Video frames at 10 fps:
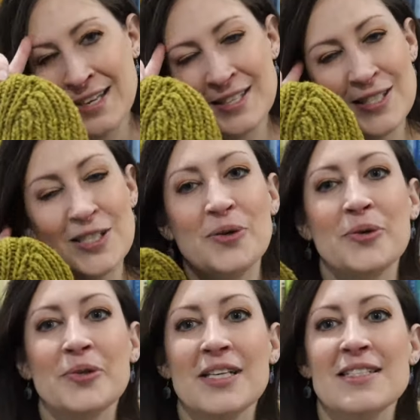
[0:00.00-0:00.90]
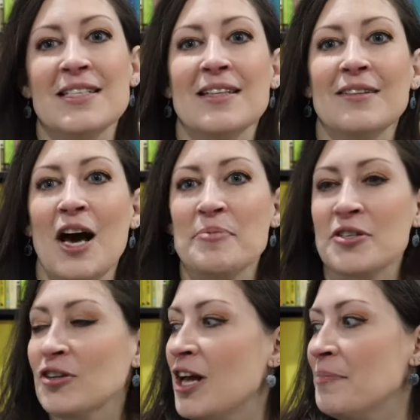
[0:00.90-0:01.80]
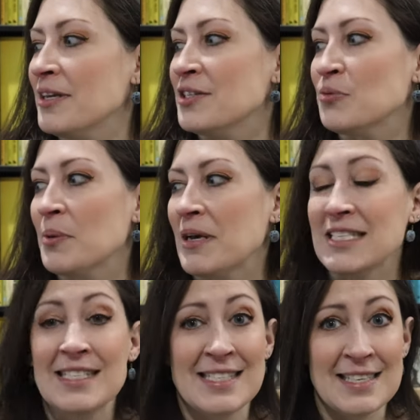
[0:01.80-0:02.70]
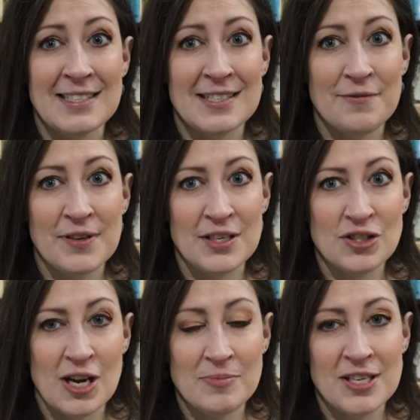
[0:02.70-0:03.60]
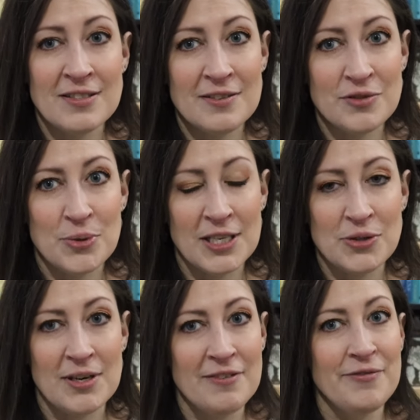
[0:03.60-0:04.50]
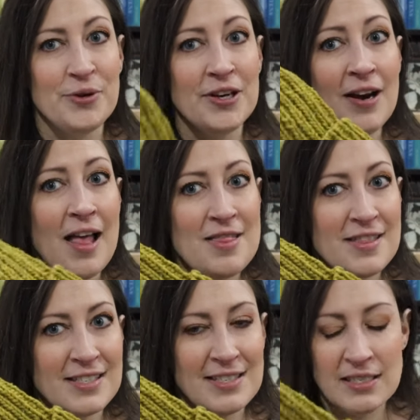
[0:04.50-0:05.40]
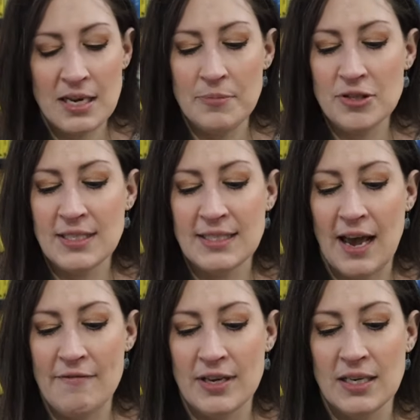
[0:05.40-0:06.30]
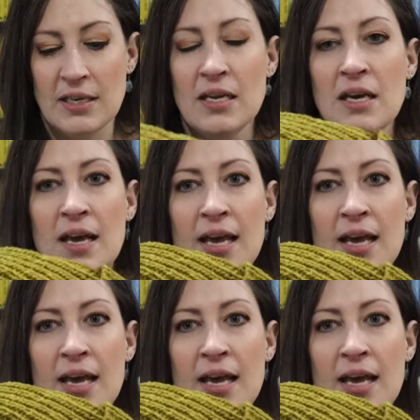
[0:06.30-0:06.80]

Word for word: So let's see, the lobster claw mitts were my sixth finished object of 2024, and this is number seven.